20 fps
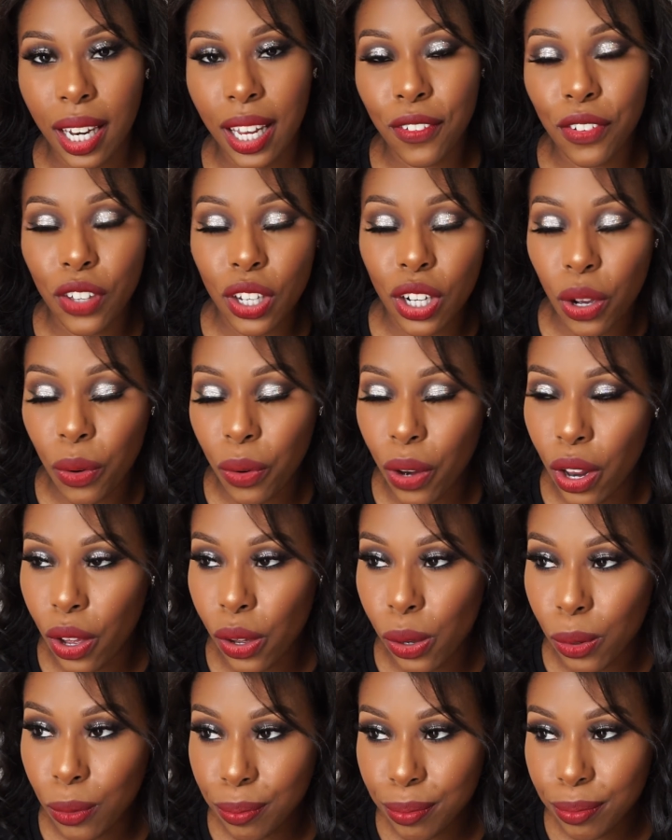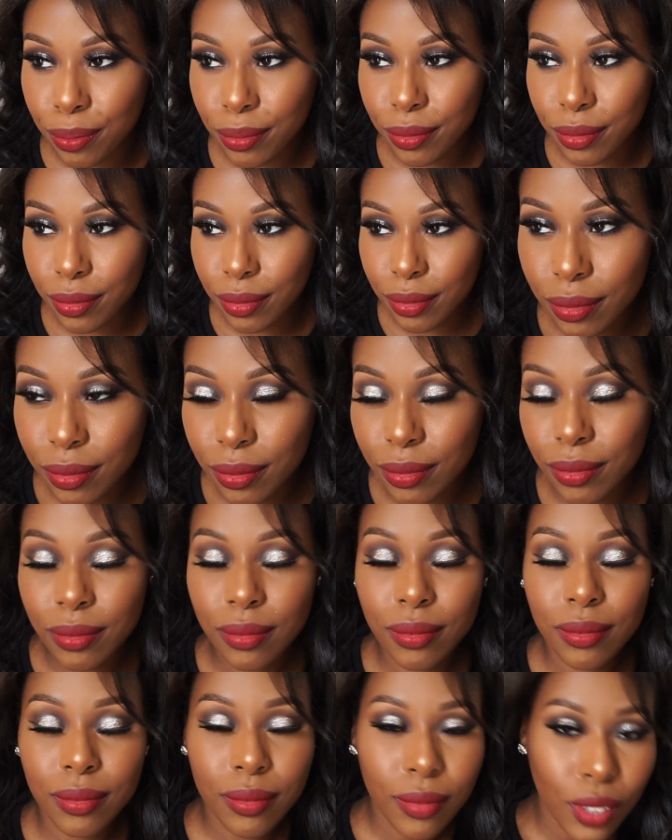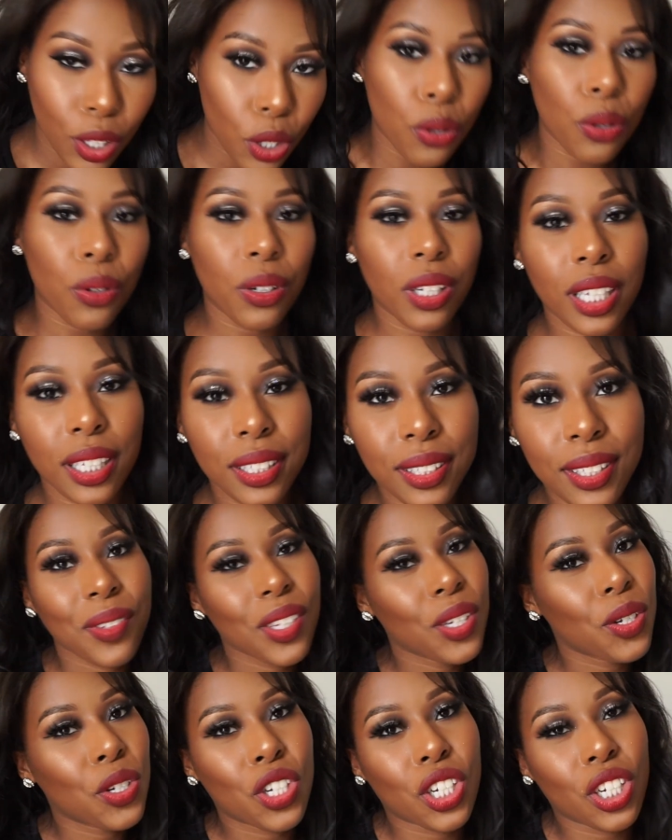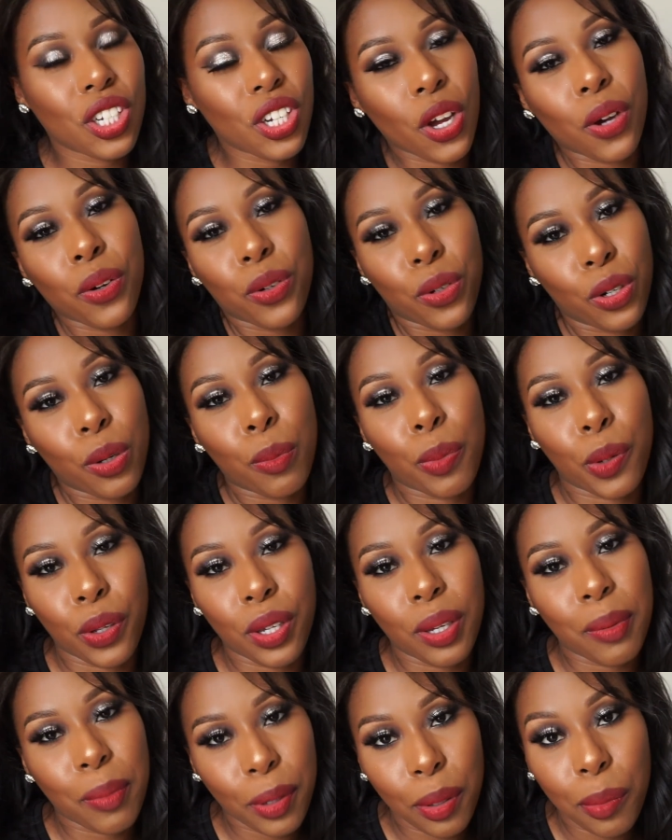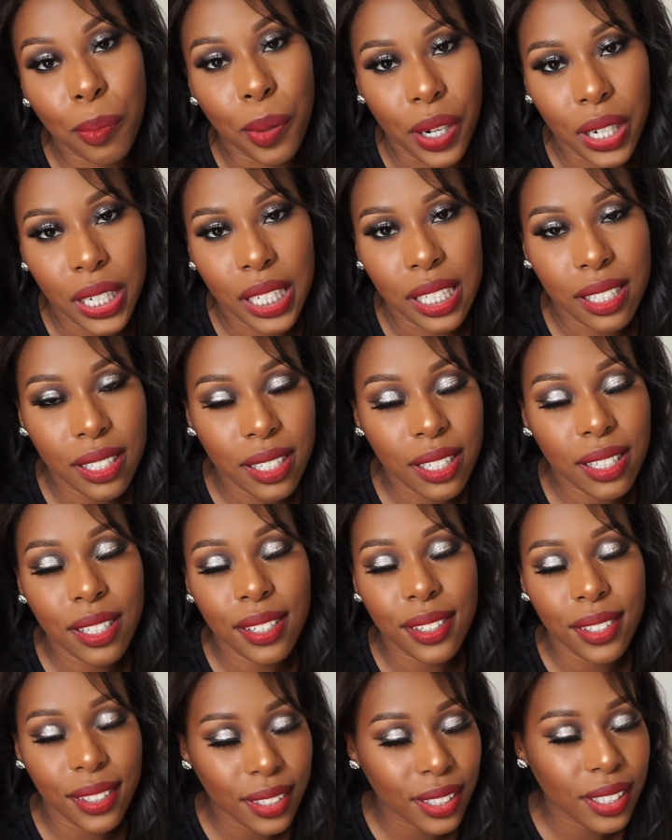If you don't know, Google it. You should know who Napoleon Bonaparte is.